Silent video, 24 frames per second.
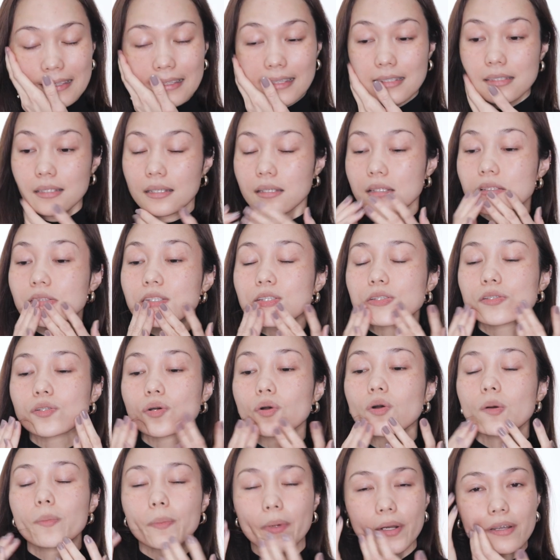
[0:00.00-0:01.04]
This is
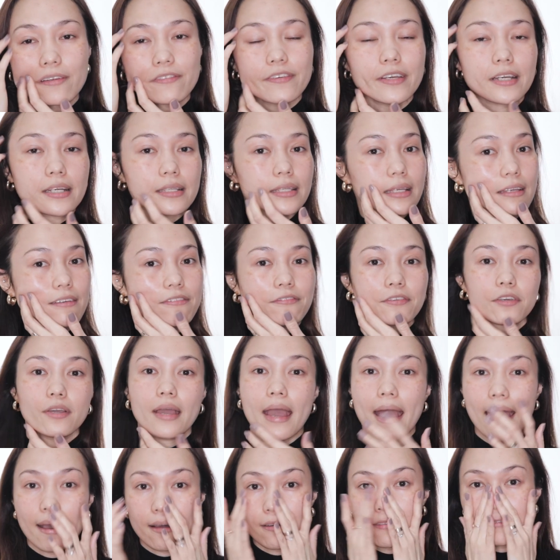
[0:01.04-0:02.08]
so perfect if you
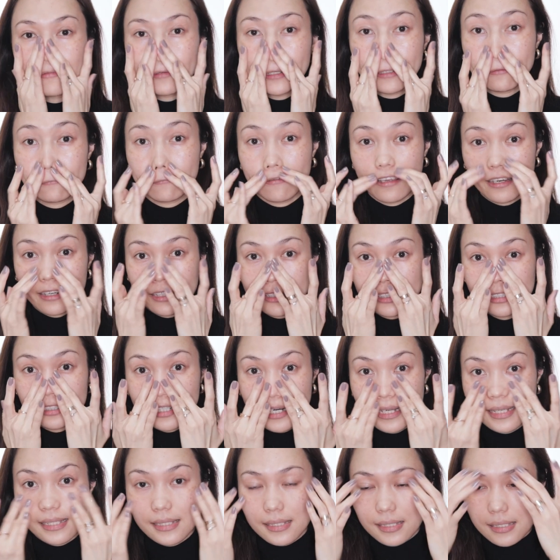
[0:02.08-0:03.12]
have a very
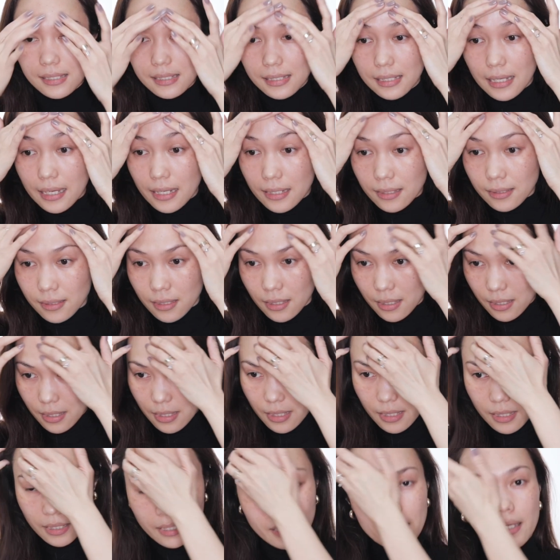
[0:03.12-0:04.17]
dry skin.
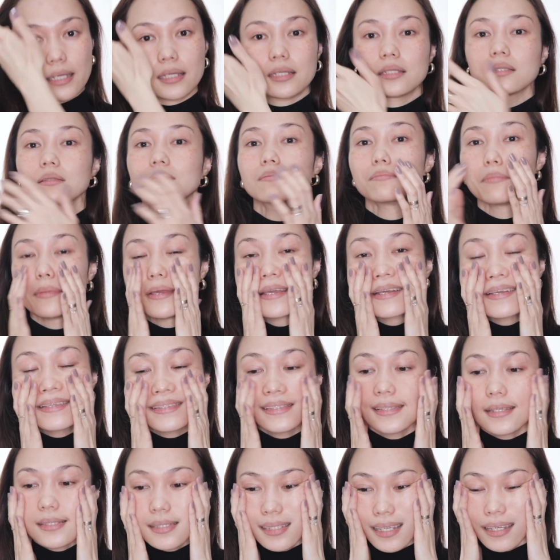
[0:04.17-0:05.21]
It
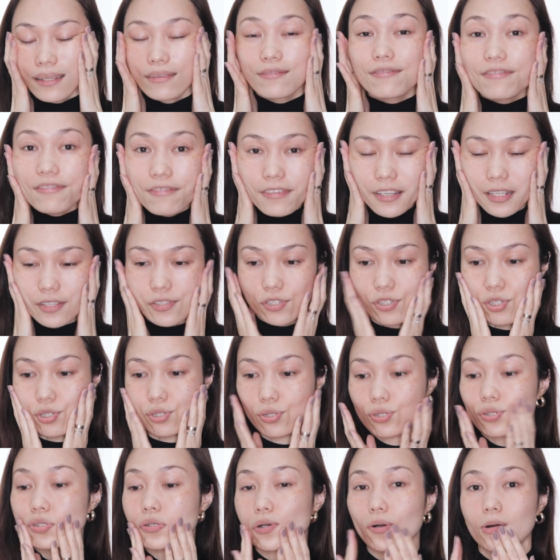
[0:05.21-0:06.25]
makes the skin feel
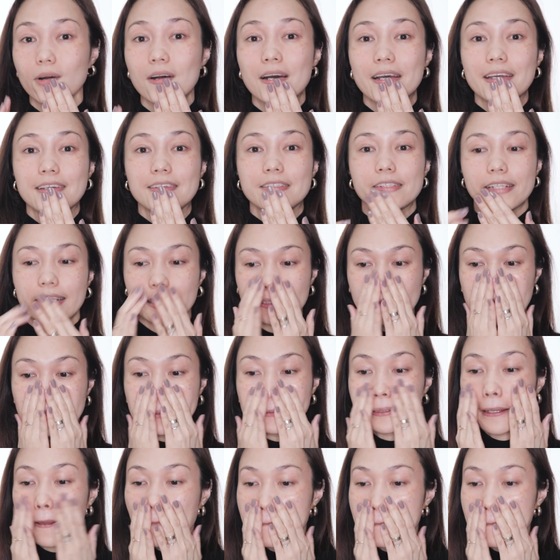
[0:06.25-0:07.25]
so hydrated.